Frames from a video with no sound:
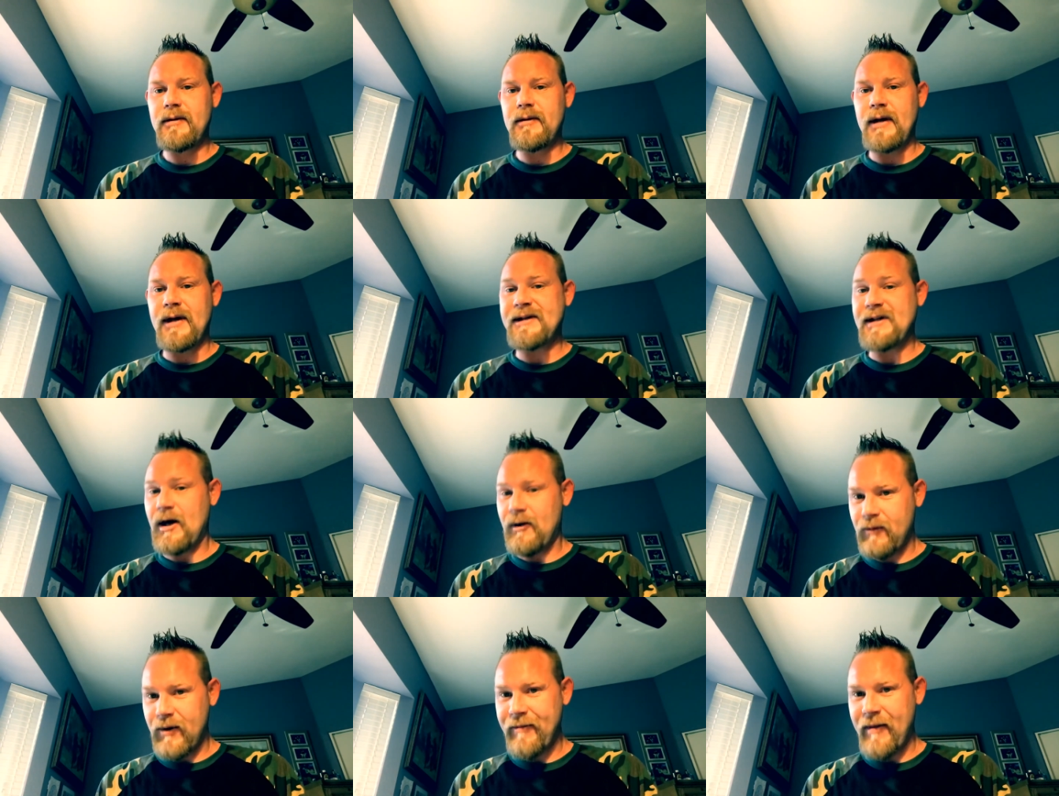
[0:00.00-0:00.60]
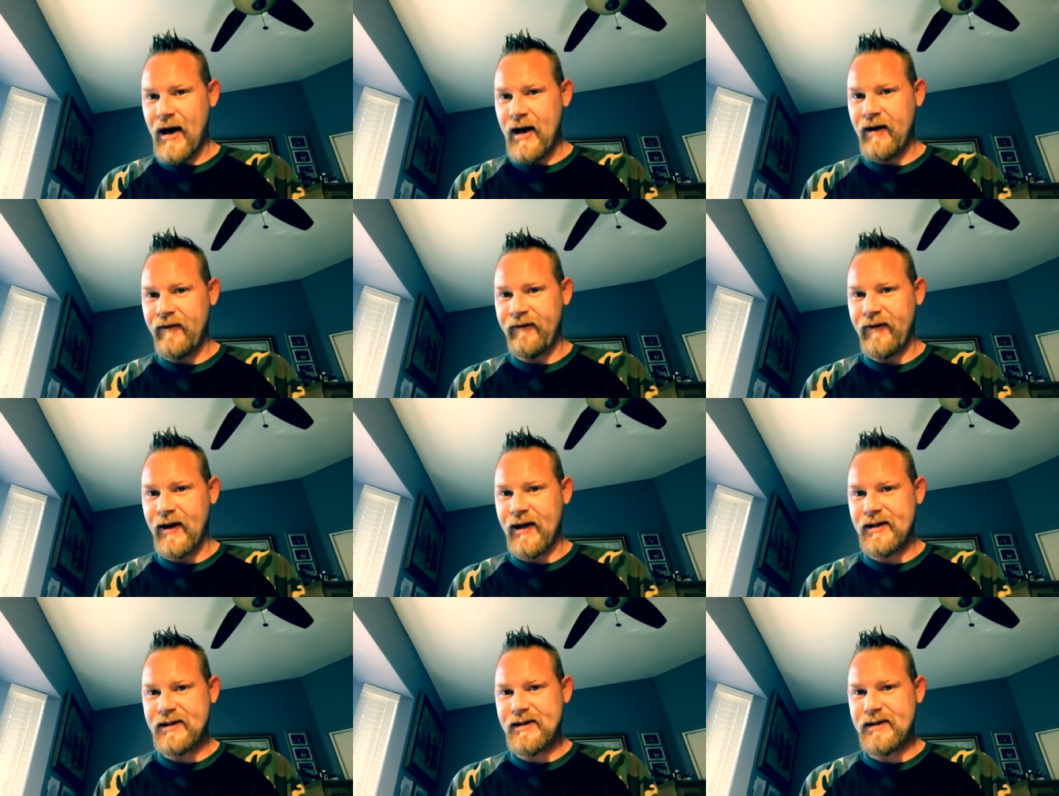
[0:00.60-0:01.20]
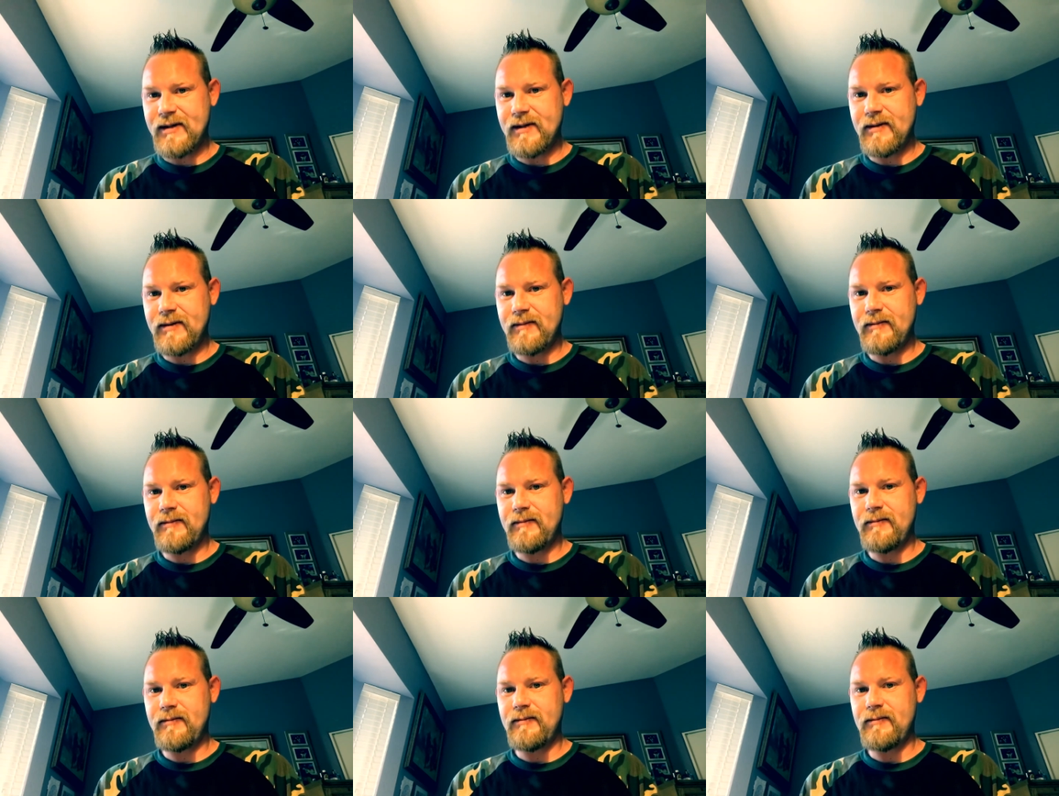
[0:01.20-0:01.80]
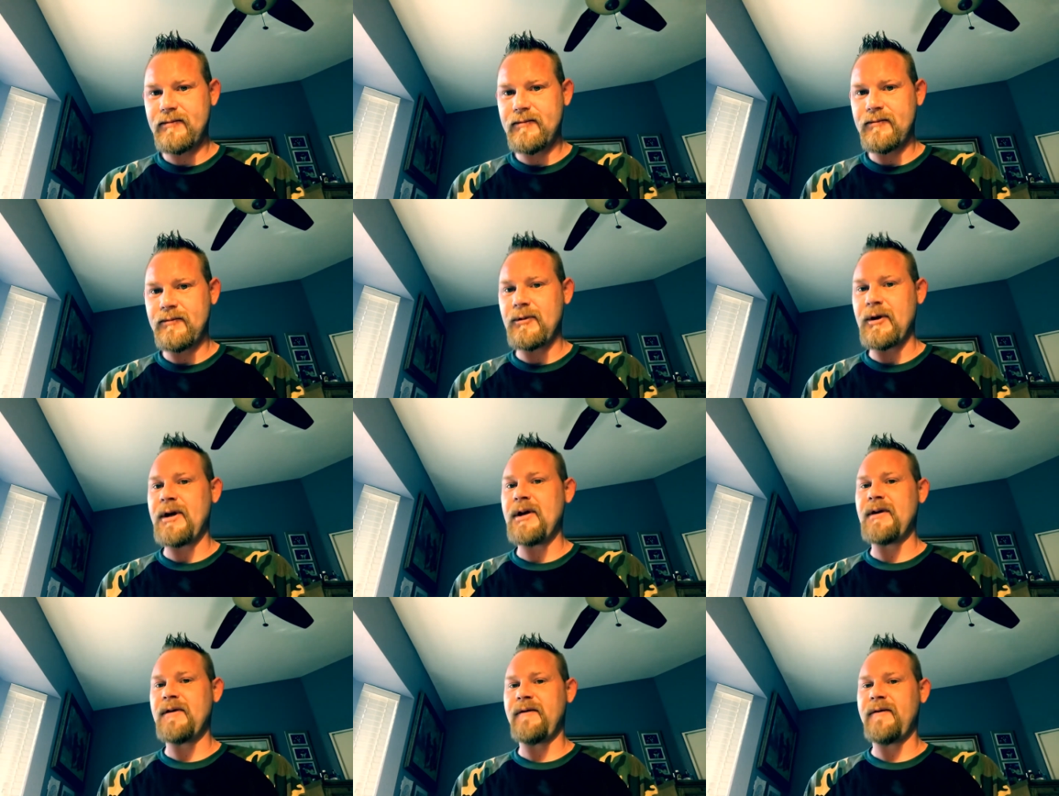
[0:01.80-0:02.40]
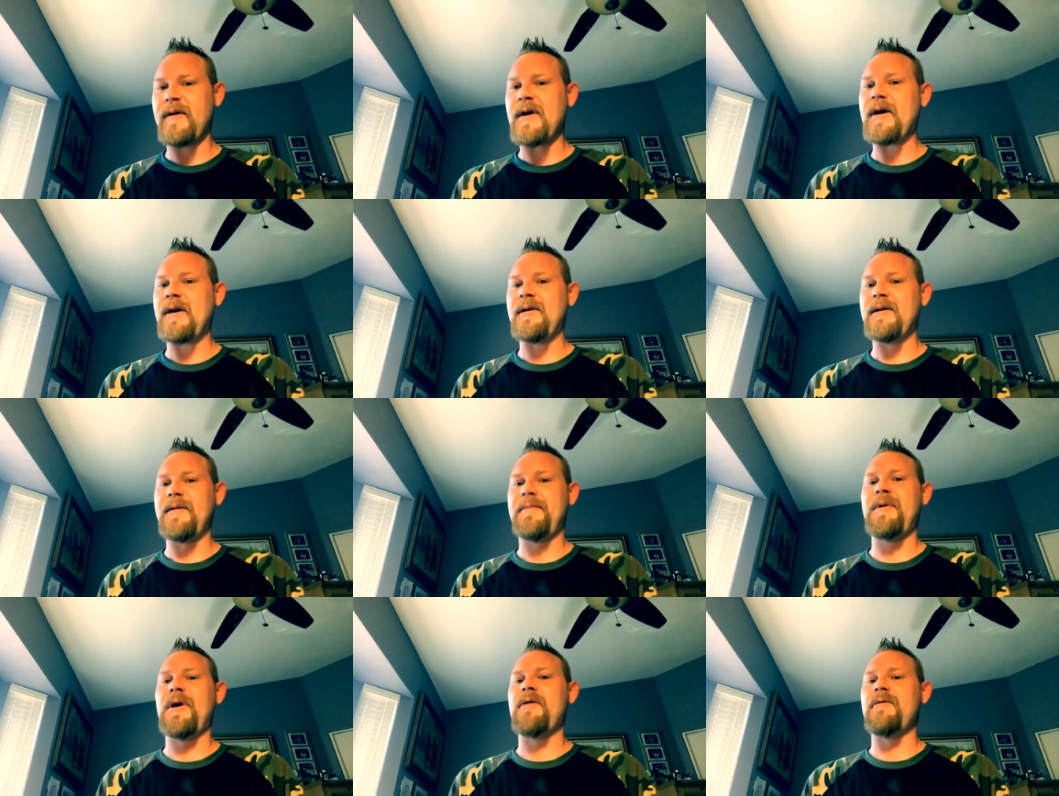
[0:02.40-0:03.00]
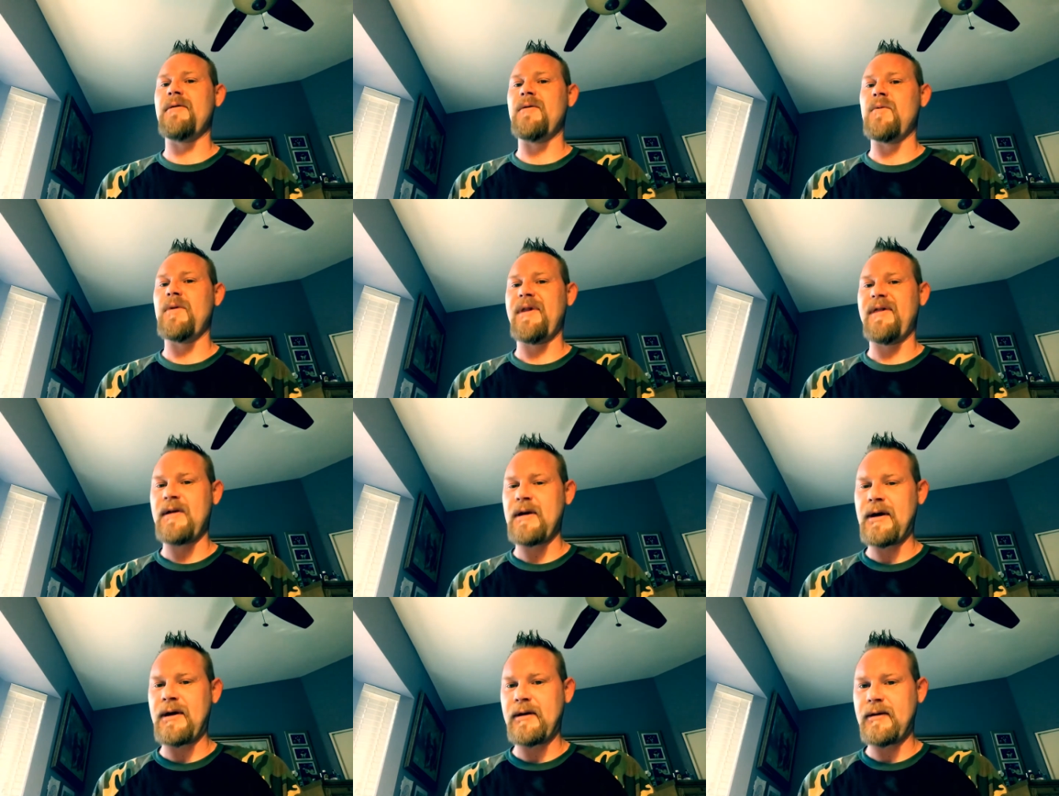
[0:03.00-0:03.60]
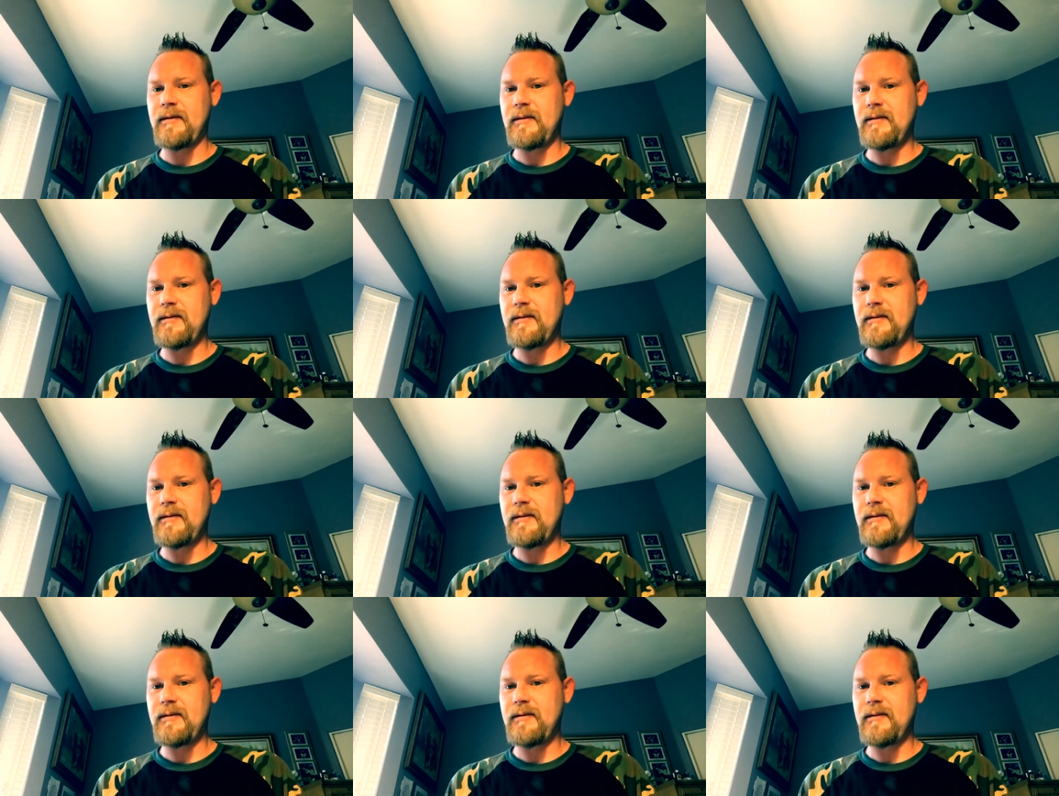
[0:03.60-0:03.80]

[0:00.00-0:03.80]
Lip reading: That's how we manifest. We need to find the power within,